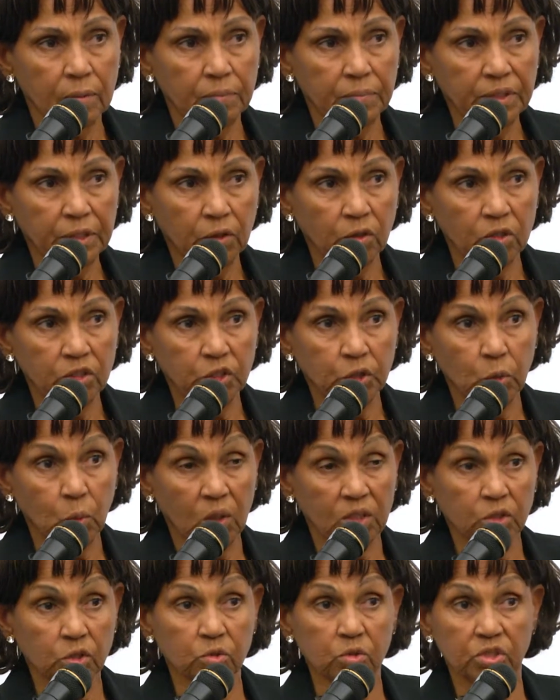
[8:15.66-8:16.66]
because you
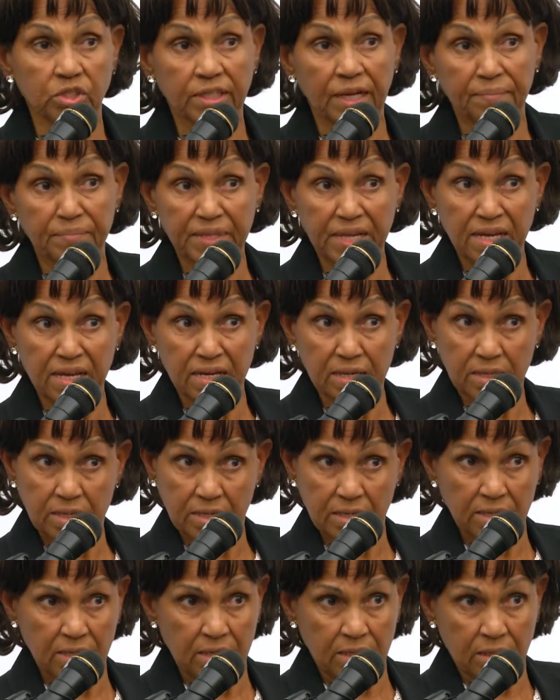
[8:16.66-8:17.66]
want to do something
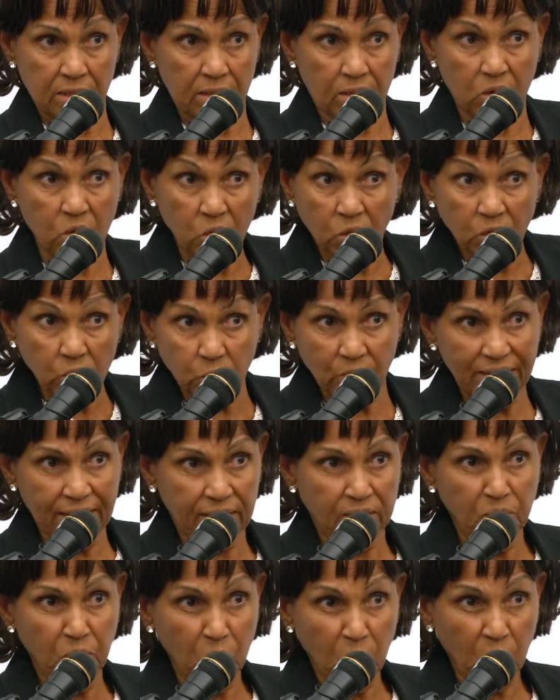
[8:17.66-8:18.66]
good with
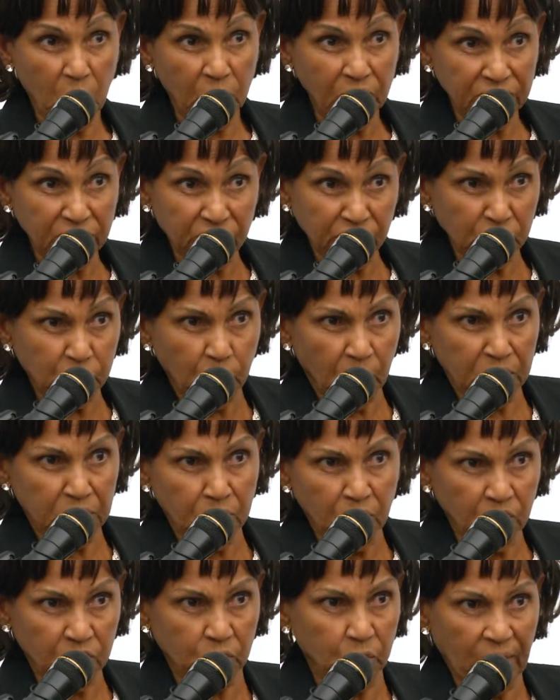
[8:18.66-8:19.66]
that more, you just want
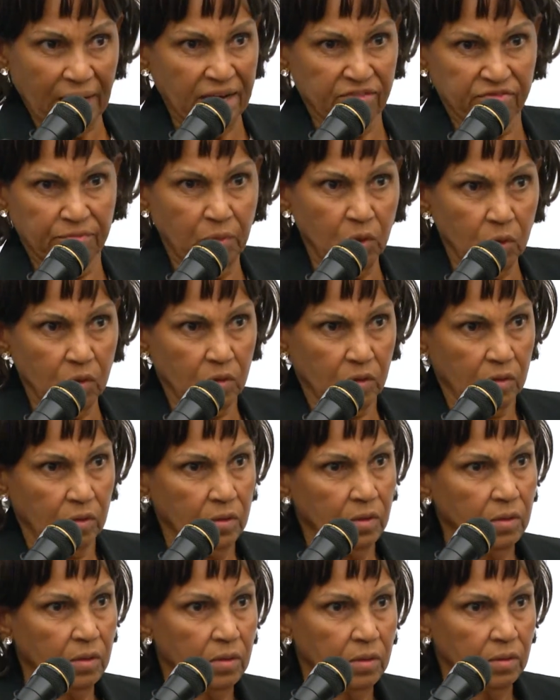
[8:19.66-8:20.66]
more to have more.
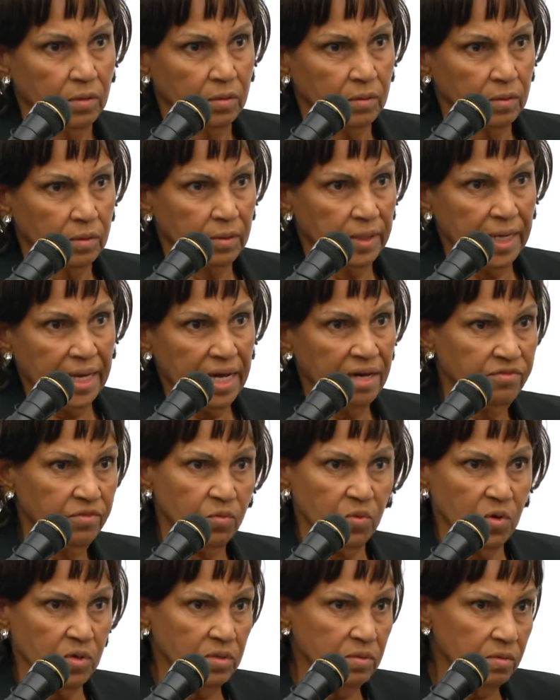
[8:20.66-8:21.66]
I have
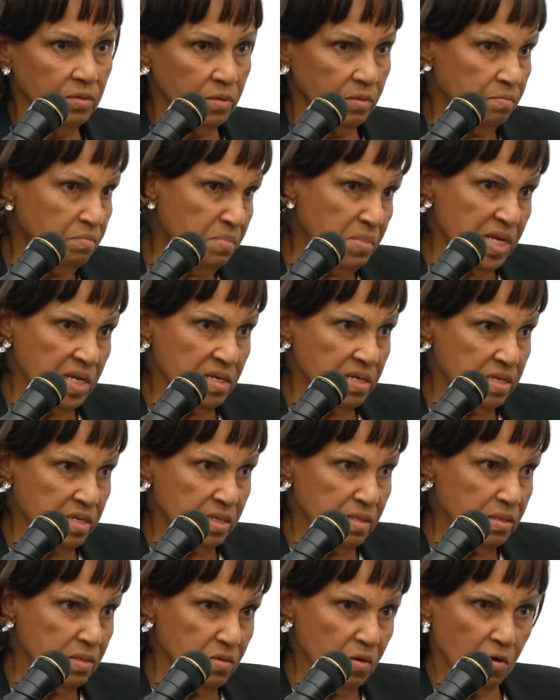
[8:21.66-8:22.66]
1
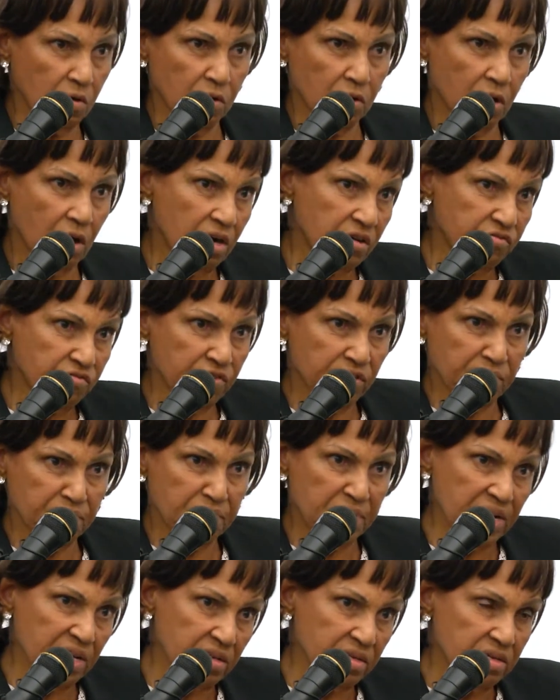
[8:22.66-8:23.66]
million or 100
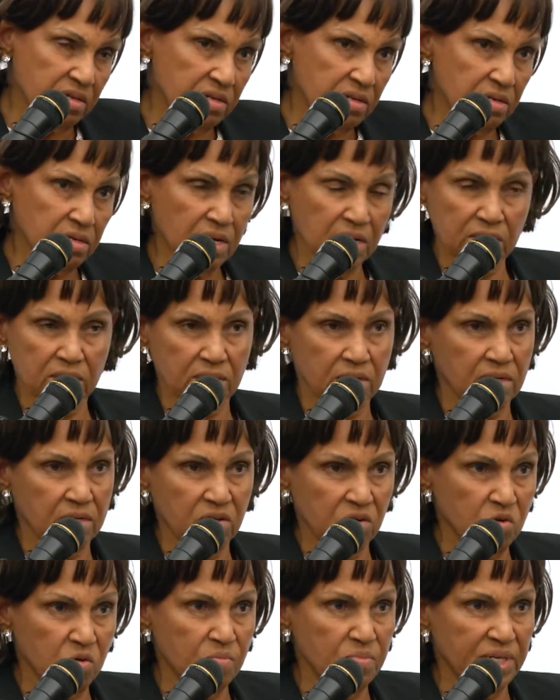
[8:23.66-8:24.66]
billion, and
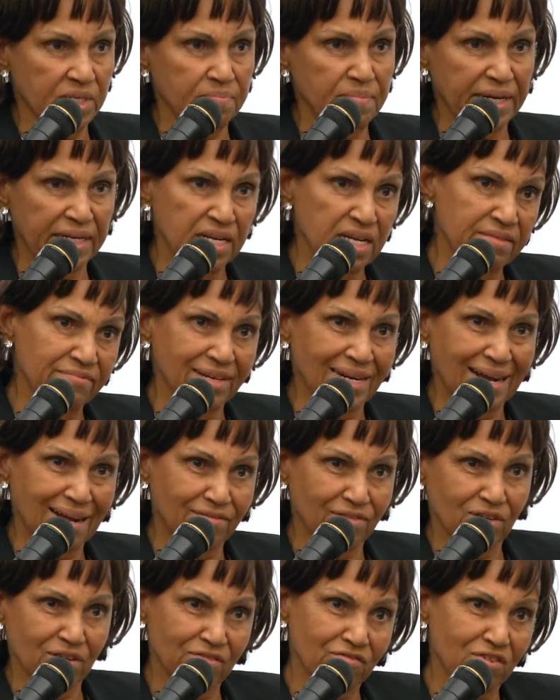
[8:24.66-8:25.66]
you know, but my neighbor
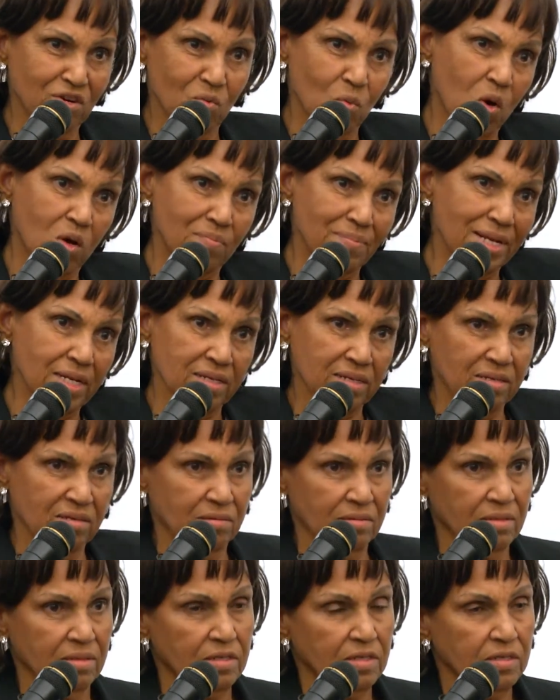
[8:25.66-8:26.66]
have 101
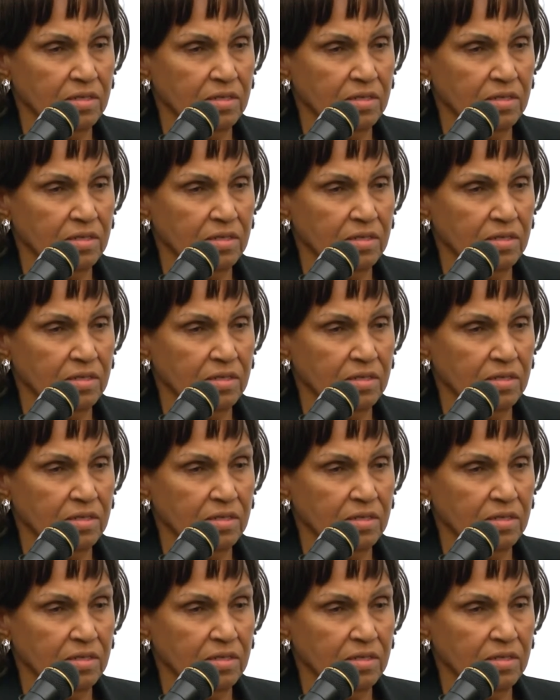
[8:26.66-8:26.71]
billion.